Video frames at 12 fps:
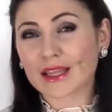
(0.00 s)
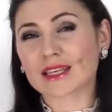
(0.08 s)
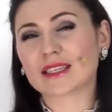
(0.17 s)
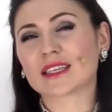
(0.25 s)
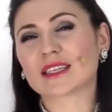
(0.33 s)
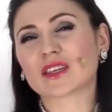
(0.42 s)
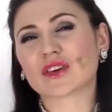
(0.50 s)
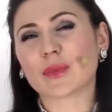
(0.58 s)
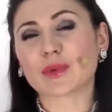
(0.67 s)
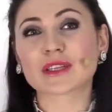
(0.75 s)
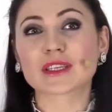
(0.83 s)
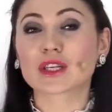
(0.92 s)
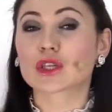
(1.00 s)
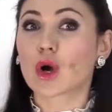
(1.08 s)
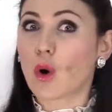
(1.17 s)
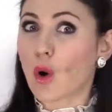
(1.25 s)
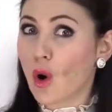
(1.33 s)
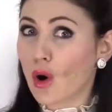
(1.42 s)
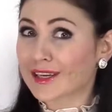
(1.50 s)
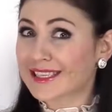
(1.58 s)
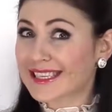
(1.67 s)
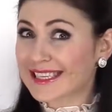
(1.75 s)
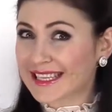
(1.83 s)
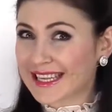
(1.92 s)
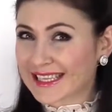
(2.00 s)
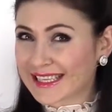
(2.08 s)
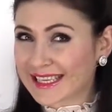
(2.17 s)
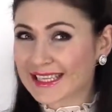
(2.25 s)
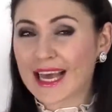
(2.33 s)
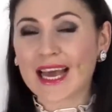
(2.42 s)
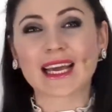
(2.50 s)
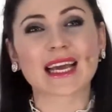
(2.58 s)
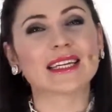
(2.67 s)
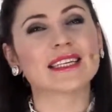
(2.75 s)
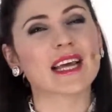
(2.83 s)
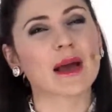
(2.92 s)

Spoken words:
These discrepancies or dissonances can